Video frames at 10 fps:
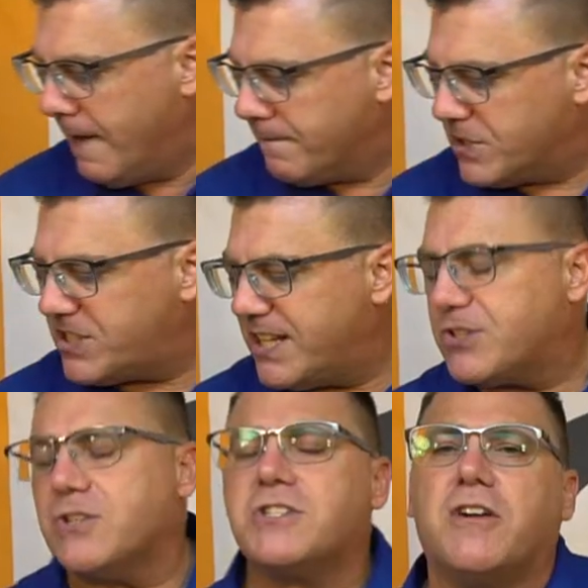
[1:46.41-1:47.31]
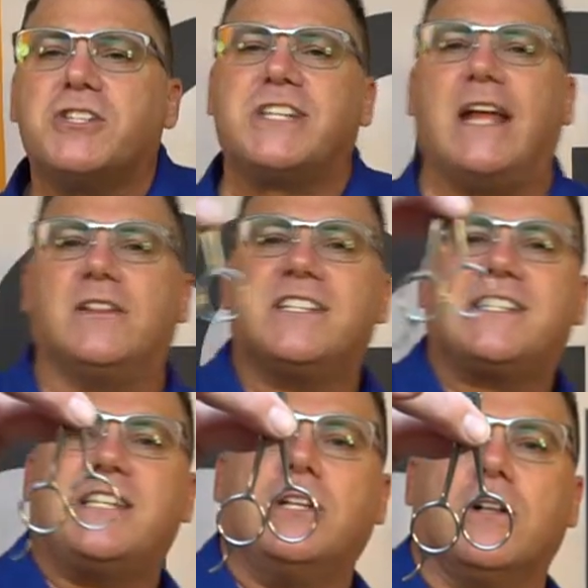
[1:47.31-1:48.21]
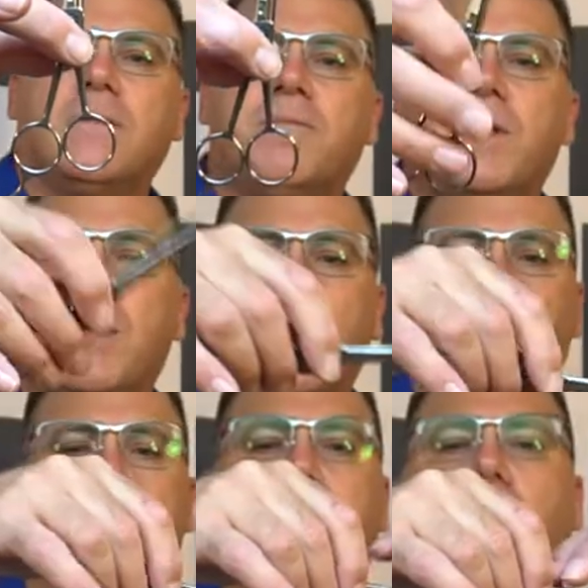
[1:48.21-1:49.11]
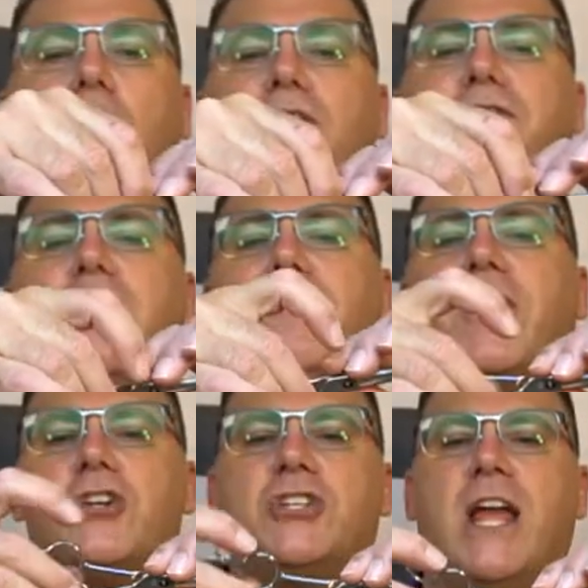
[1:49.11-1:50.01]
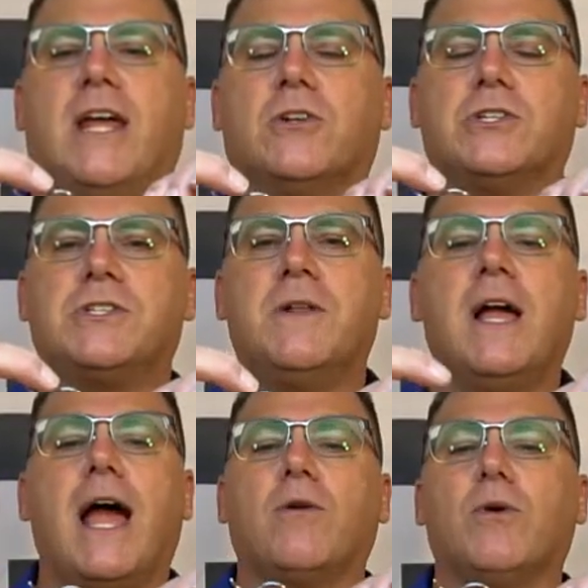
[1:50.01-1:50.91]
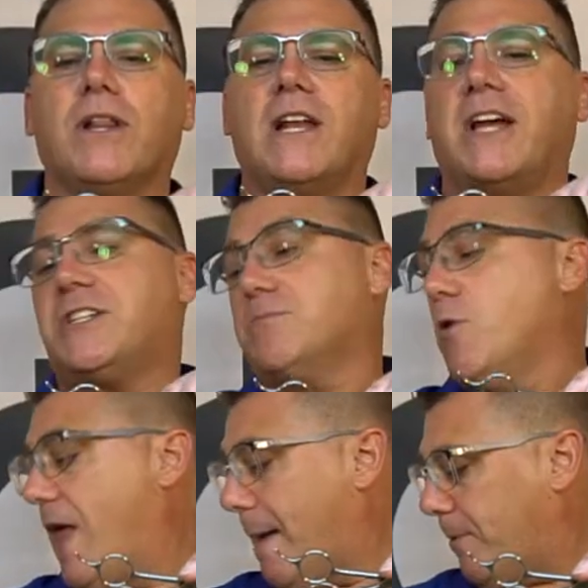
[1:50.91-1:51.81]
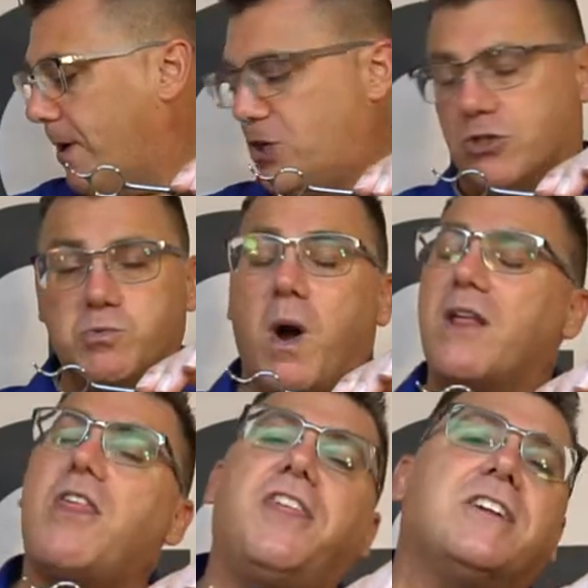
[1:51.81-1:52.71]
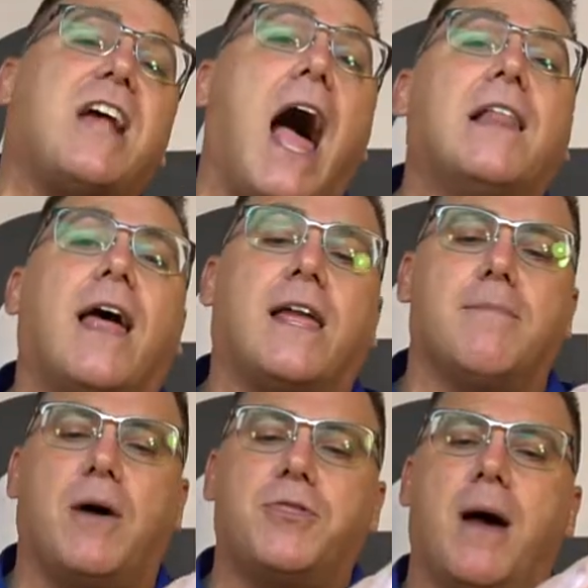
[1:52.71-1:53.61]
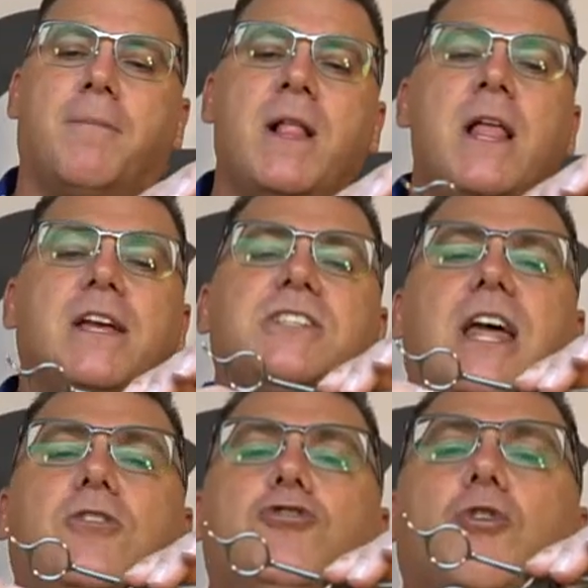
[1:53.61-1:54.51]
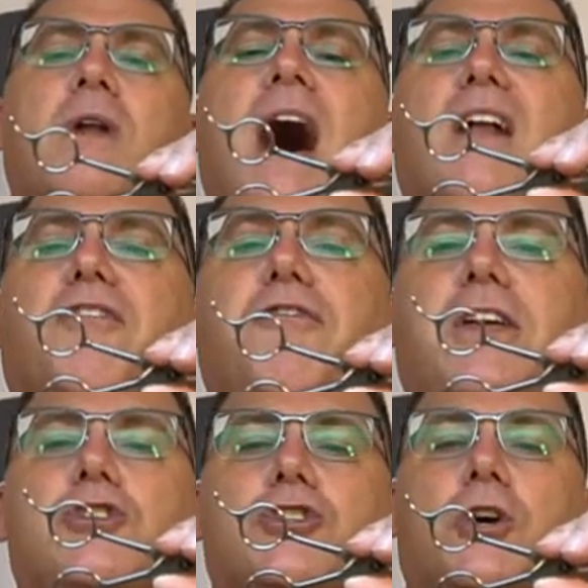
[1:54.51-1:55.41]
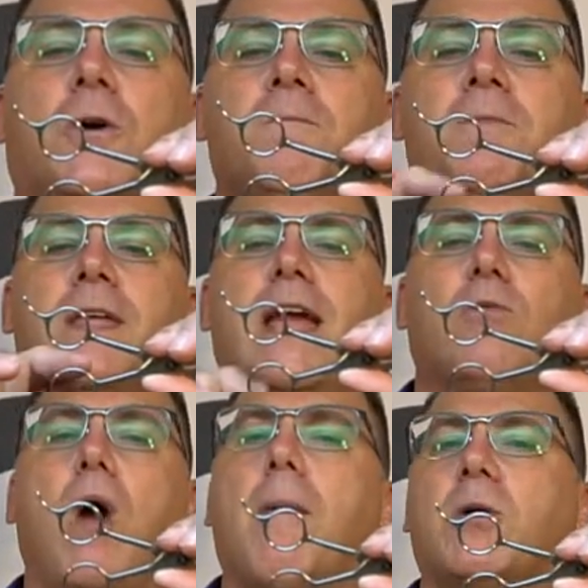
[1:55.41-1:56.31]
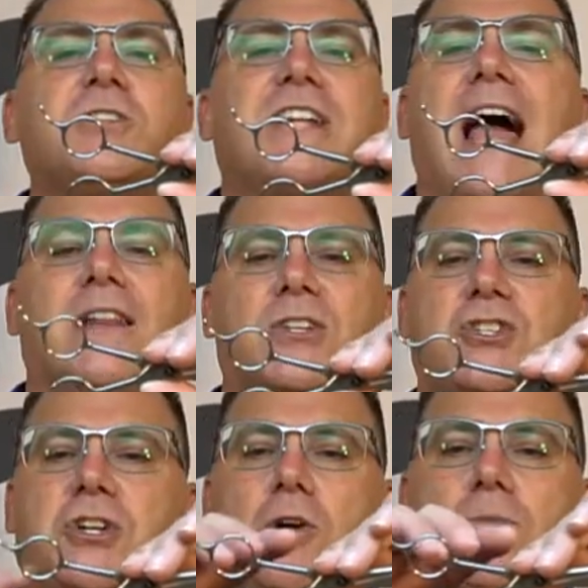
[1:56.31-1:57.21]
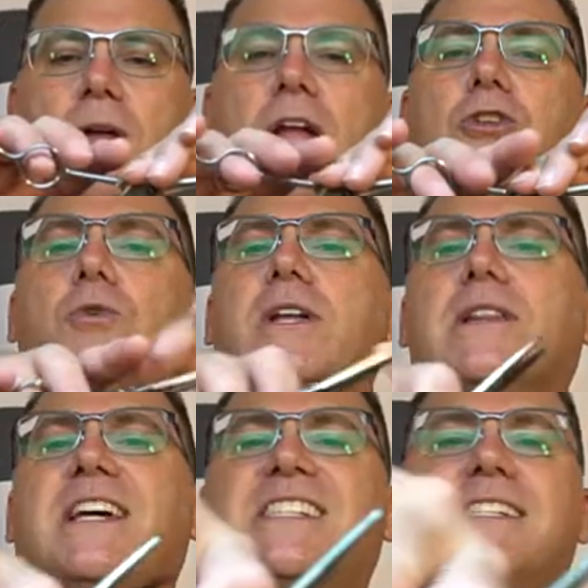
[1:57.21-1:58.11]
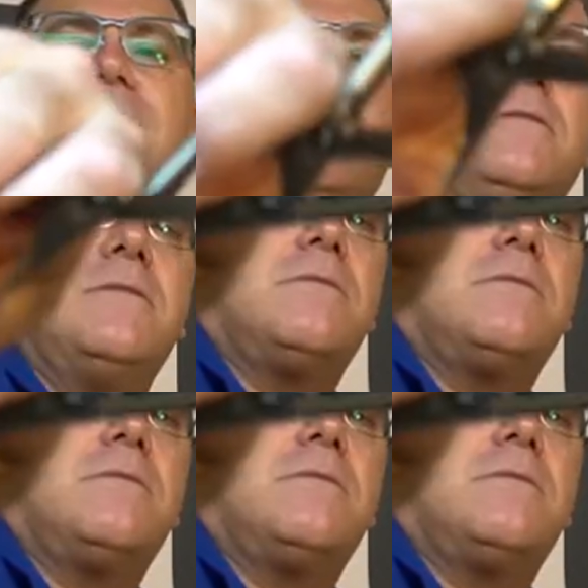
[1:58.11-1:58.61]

The scissors are stainless steel with beautifully finished handles and really nice smooth operations. One of the things I like about them is they do not feature a rubber silencer, and you can listen,